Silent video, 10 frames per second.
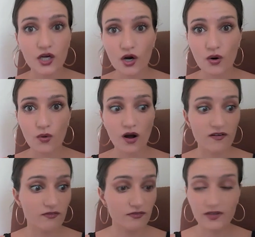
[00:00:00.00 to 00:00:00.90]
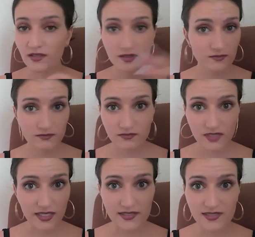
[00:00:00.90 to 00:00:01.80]
go of,
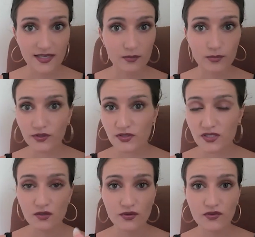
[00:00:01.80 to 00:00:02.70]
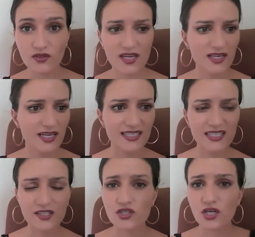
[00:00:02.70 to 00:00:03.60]
like I said, a person or a thing, an
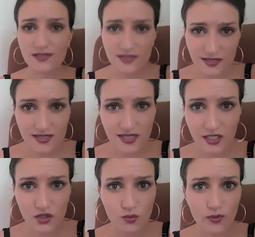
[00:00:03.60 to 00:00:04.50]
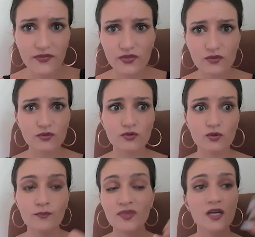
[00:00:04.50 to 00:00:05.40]
injustice that you went
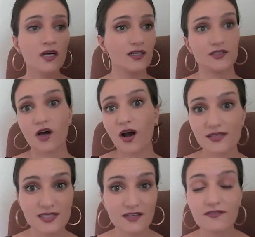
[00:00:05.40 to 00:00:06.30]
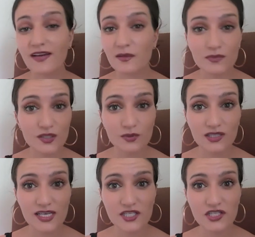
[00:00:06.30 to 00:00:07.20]
through, a toxic family
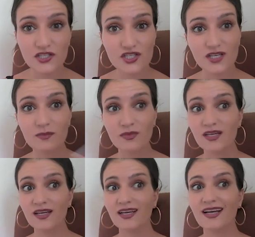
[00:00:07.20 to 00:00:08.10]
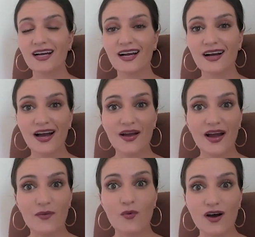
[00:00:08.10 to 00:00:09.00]
relationship.
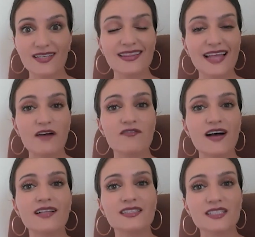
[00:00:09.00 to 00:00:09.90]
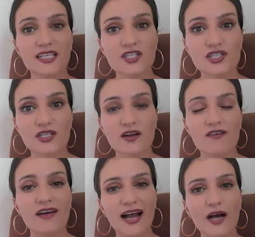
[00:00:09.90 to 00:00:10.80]
I wanted that validation
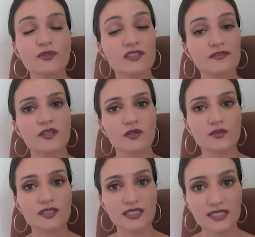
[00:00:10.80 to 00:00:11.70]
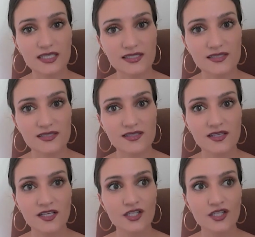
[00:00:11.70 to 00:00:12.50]
of how difficult it is